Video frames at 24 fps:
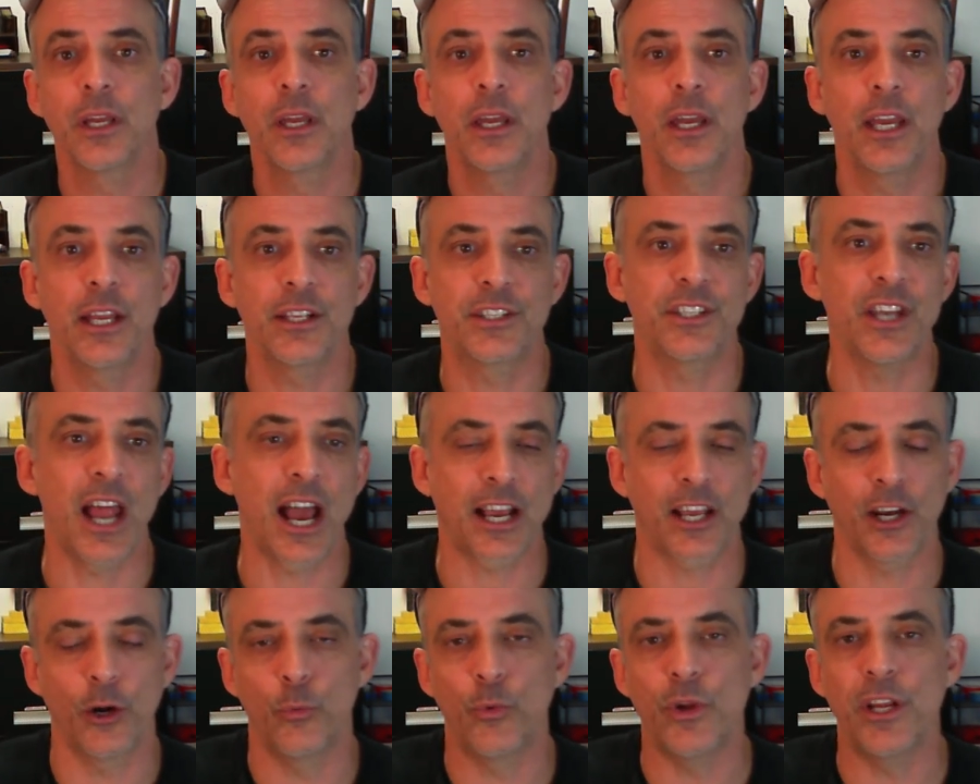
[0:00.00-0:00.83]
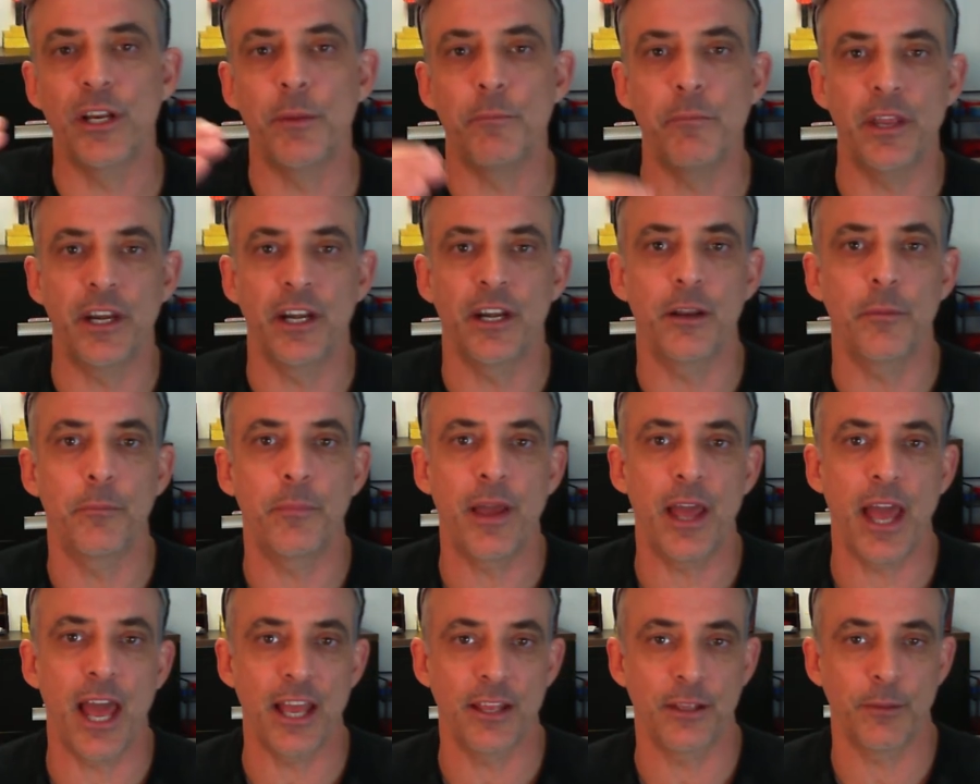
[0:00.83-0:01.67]
It's not going to read a
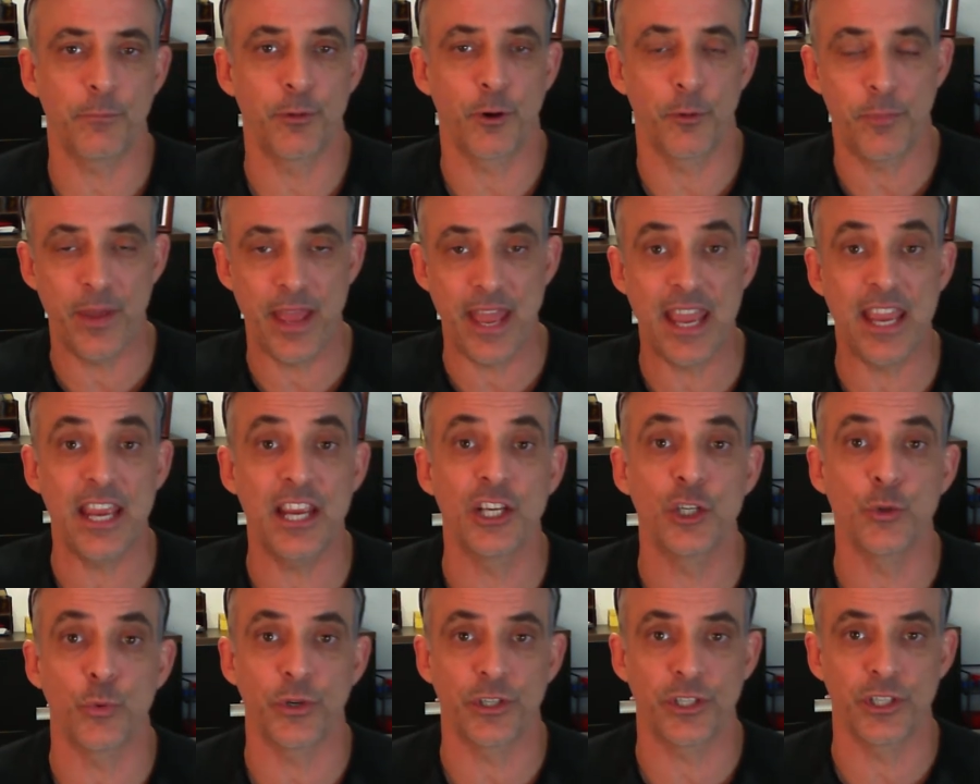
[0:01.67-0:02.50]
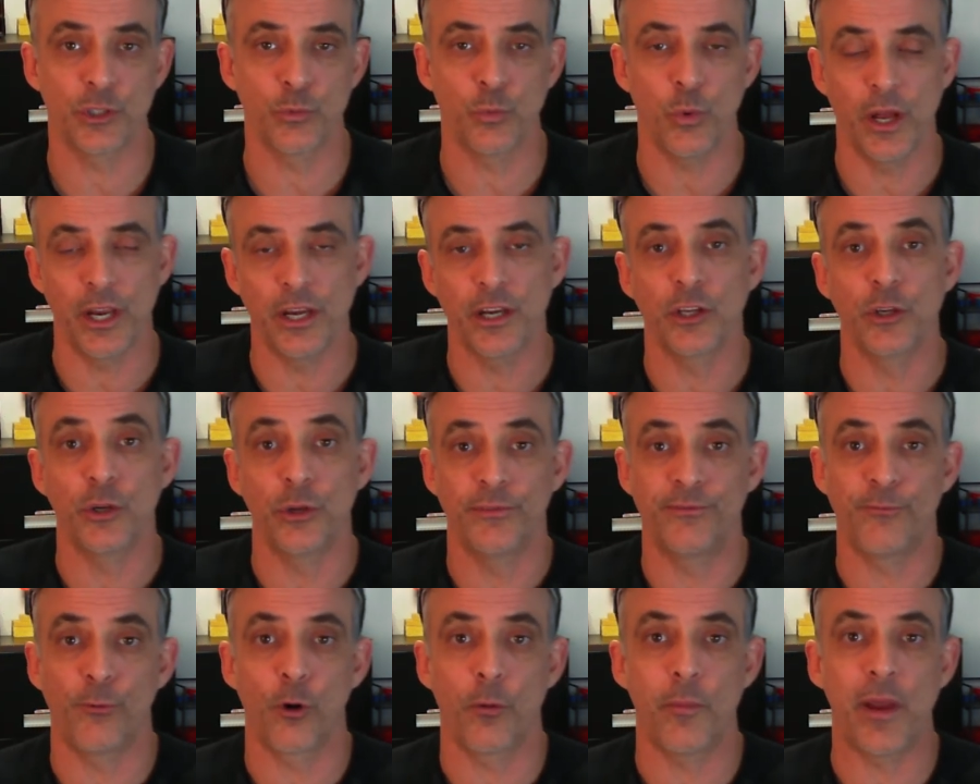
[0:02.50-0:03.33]
minute per page, which is what good
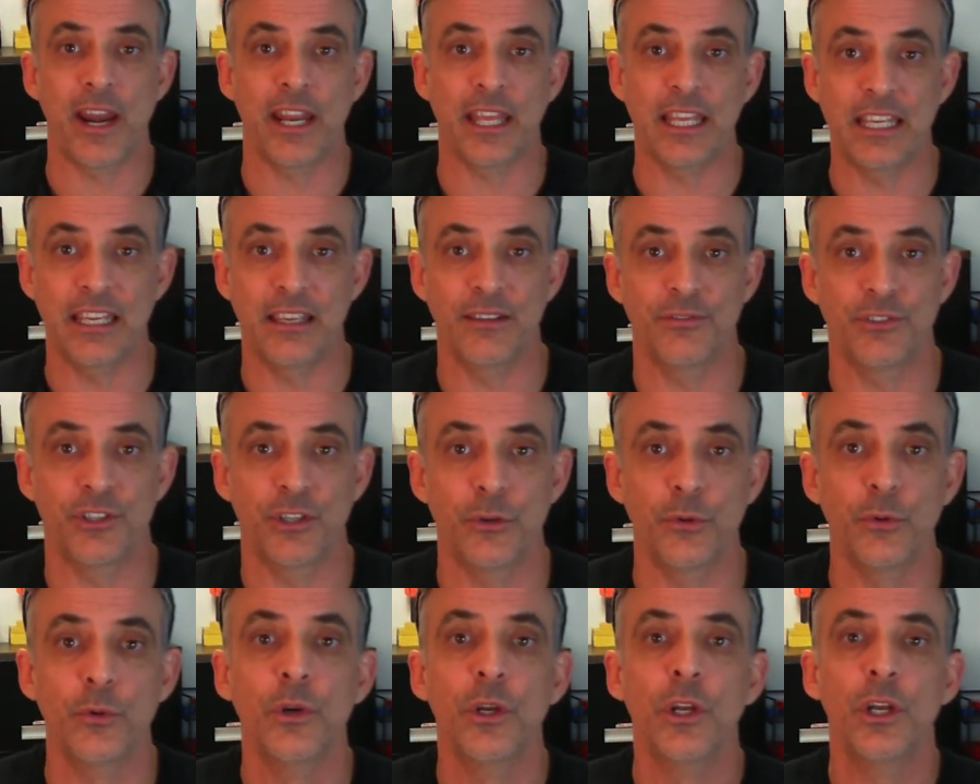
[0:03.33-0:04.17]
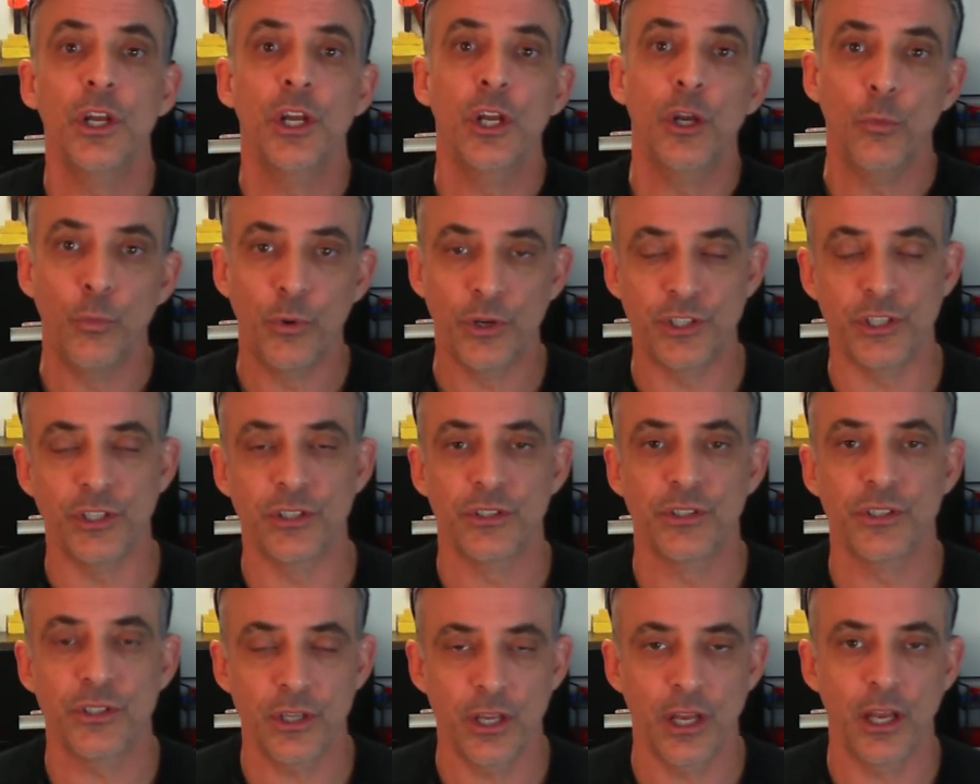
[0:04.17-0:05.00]
formatting gives you, which
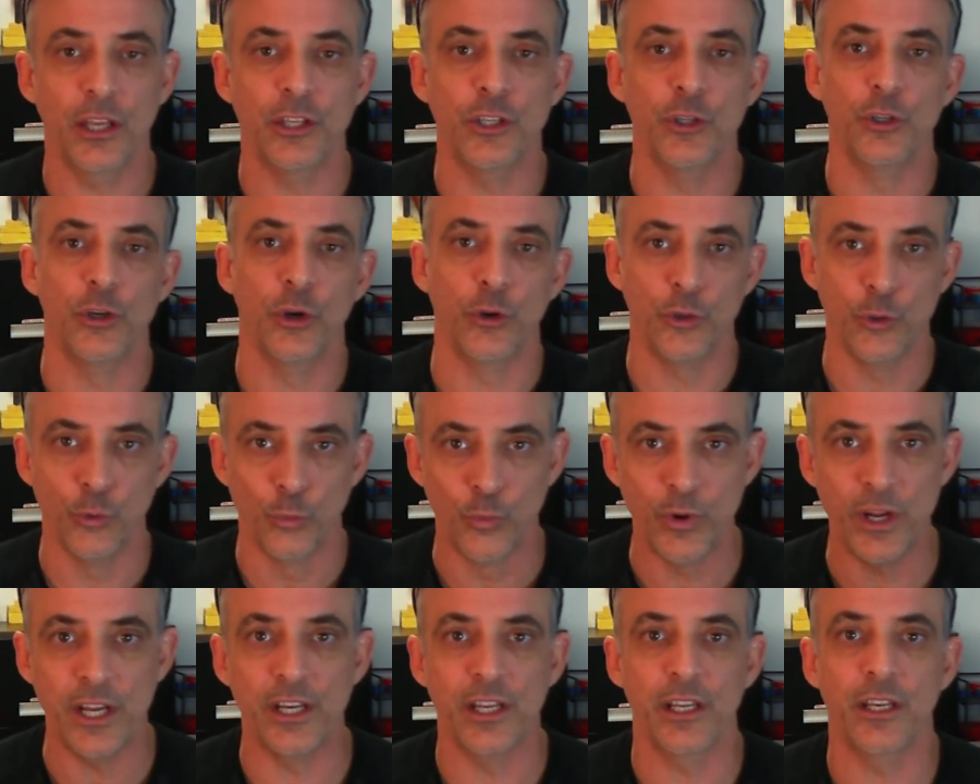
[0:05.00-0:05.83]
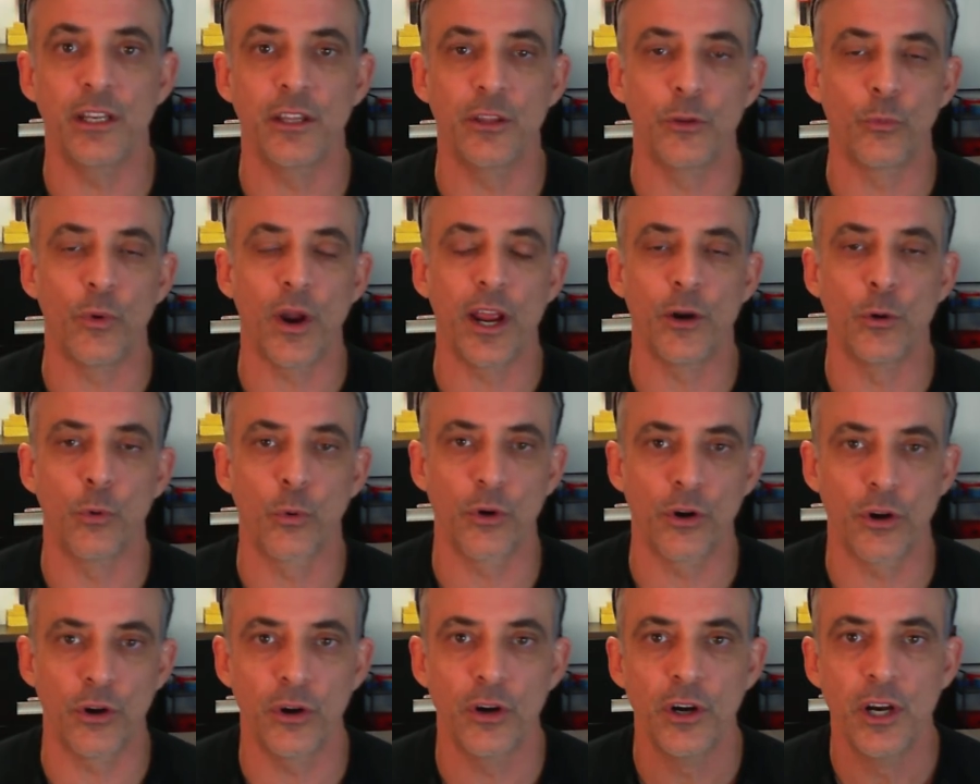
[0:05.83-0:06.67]
is, you read it in the right
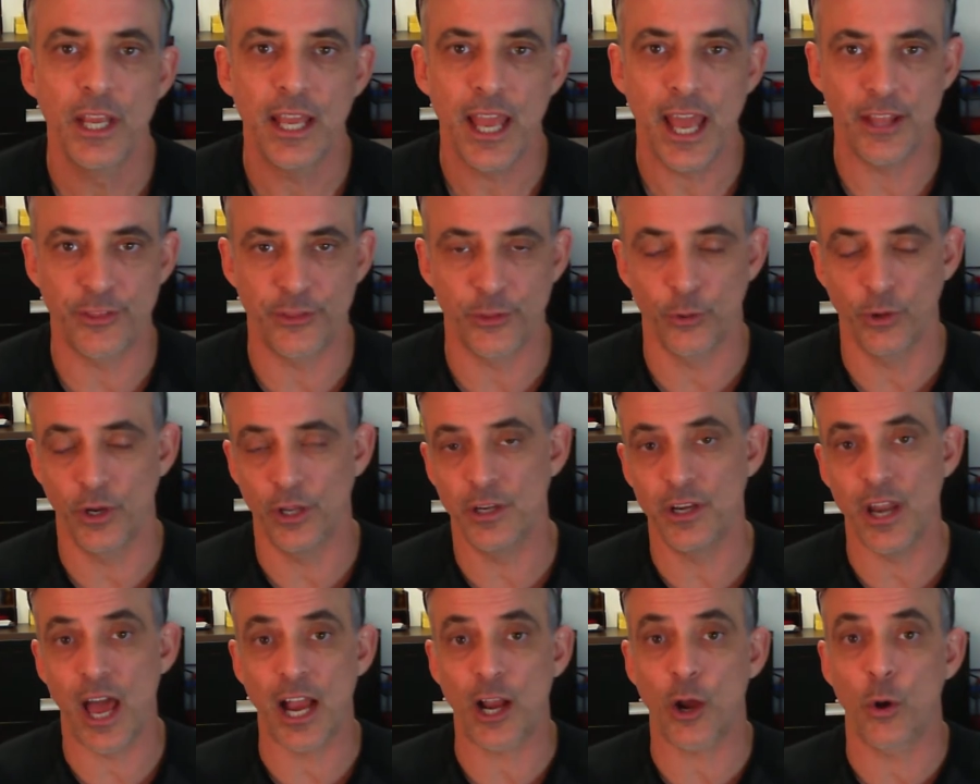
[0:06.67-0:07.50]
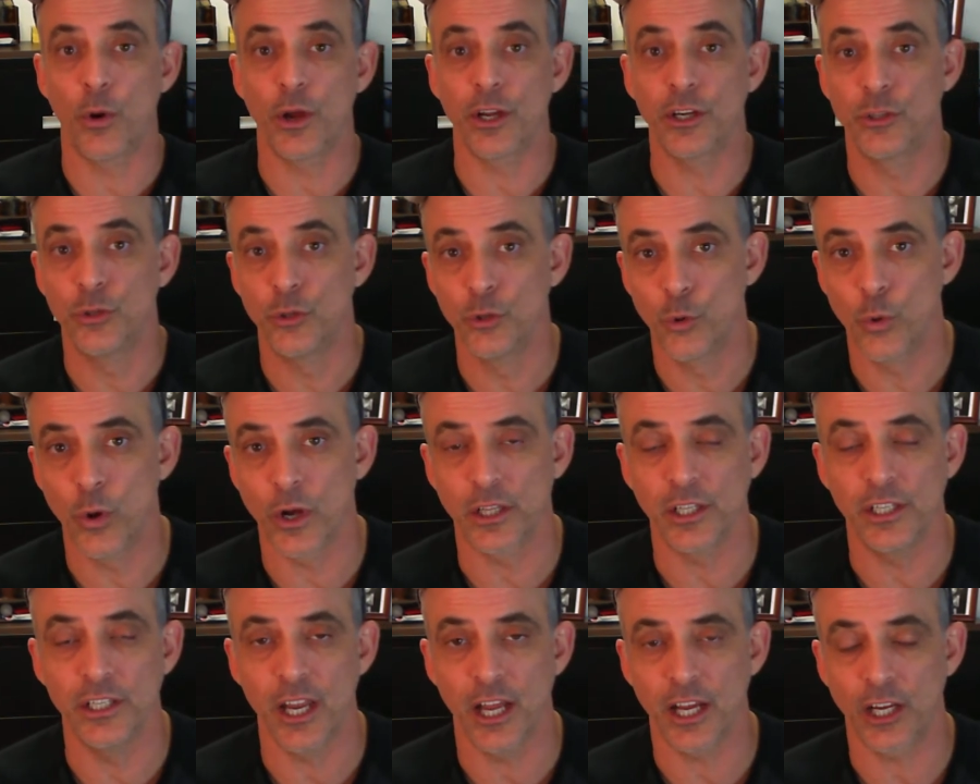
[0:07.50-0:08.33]
order and not going too quickly,
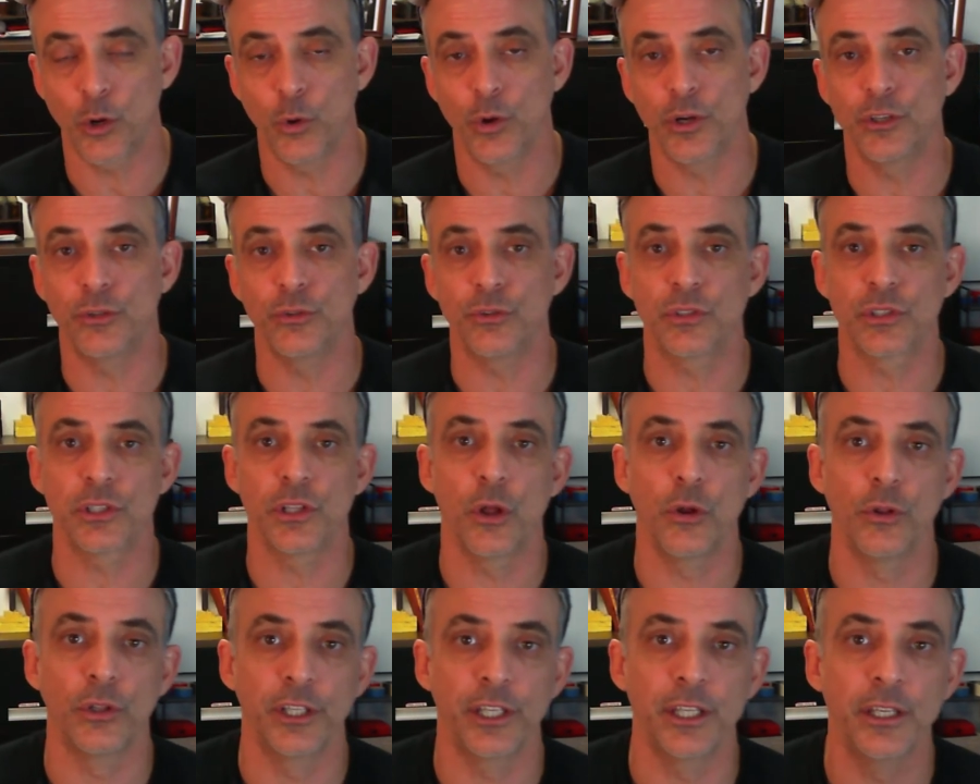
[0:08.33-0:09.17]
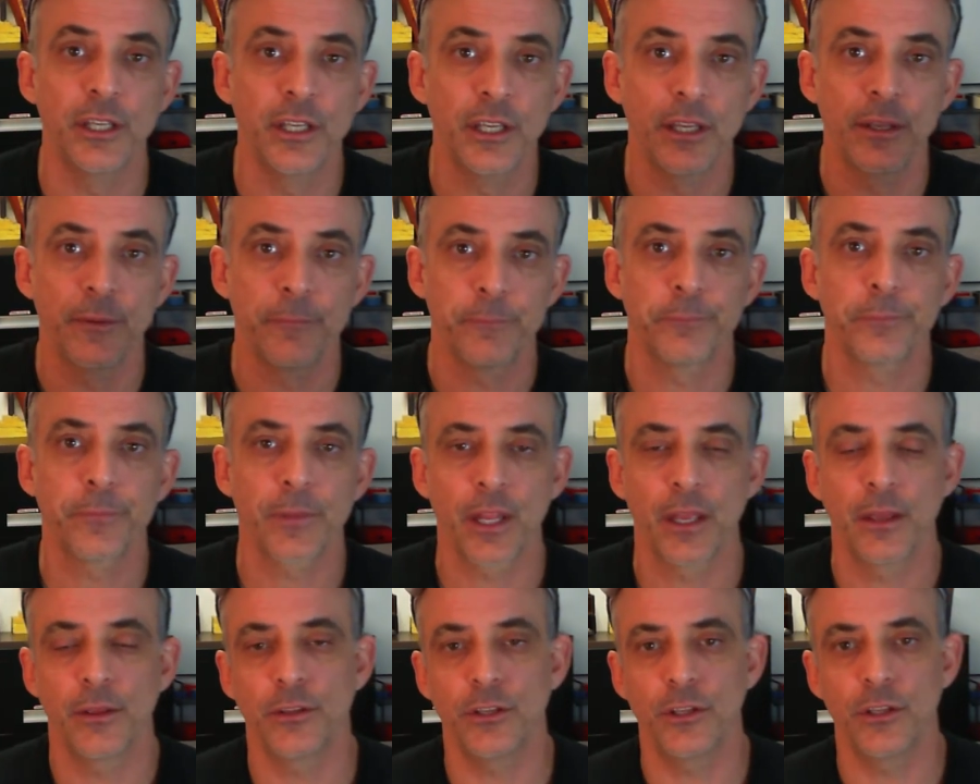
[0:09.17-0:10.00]
not going too slowly.
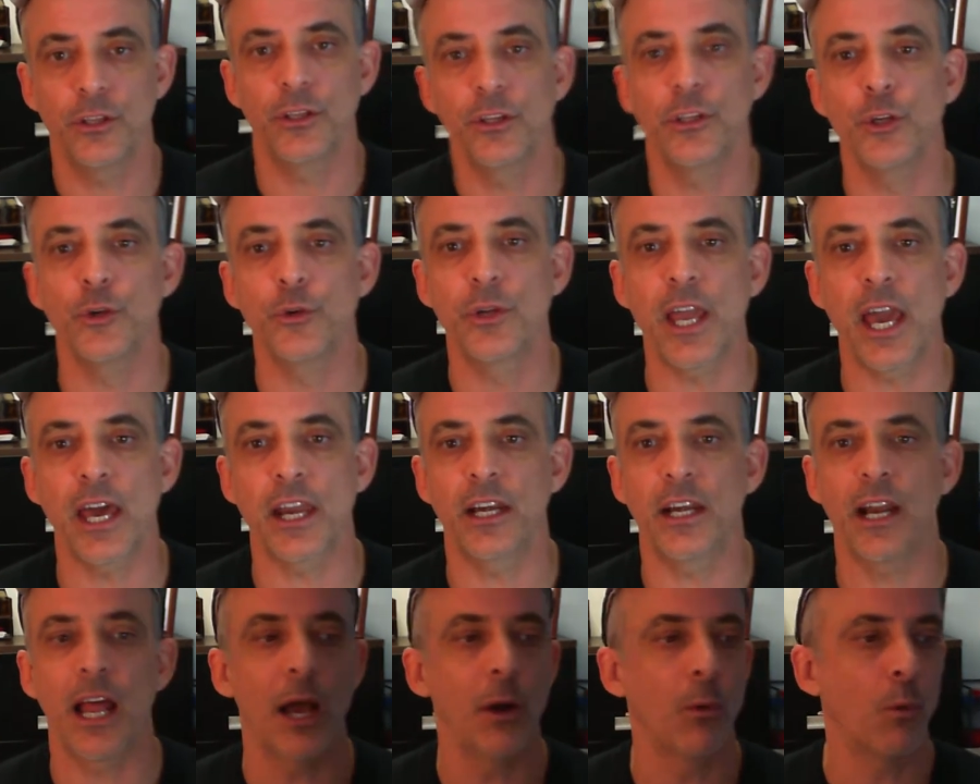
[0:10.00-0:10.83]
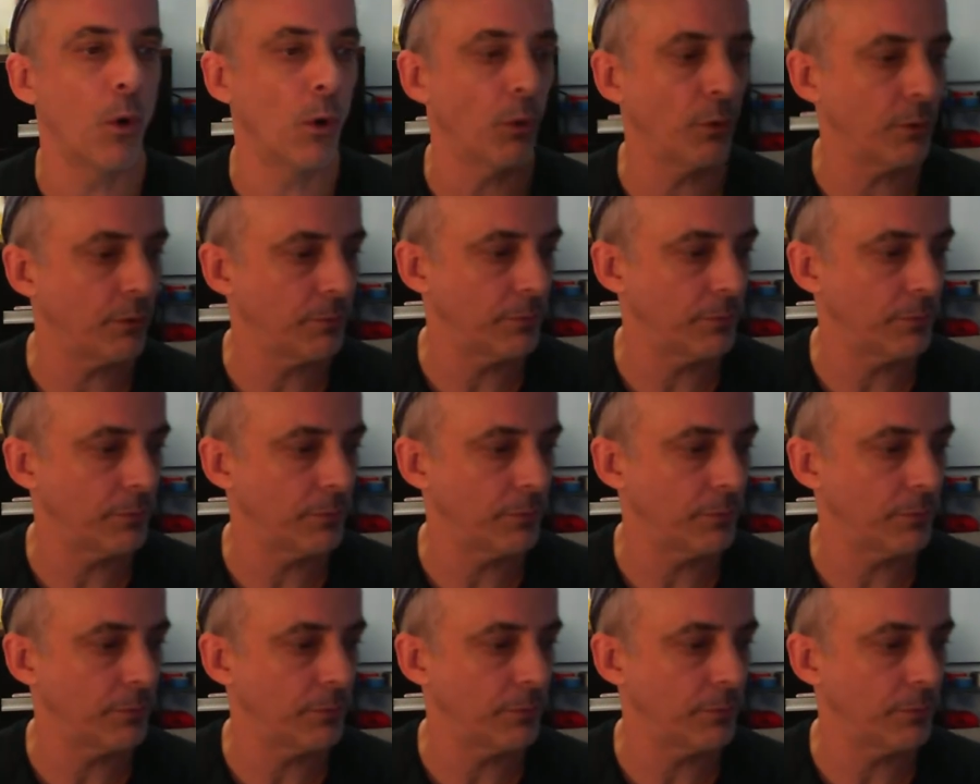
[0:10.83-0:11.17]
You get it. I won't.